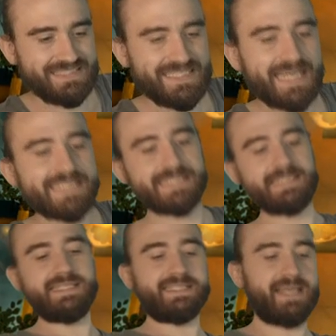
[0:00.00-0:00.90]
Yes,
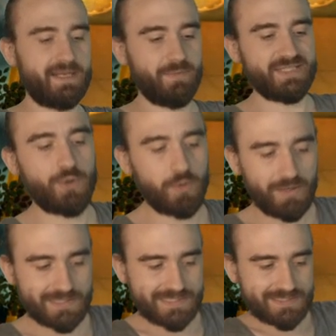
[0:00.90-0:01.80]
this stand I've been talking
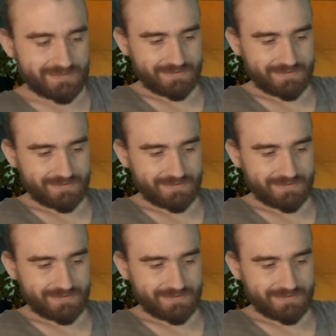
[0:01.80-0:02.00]
about.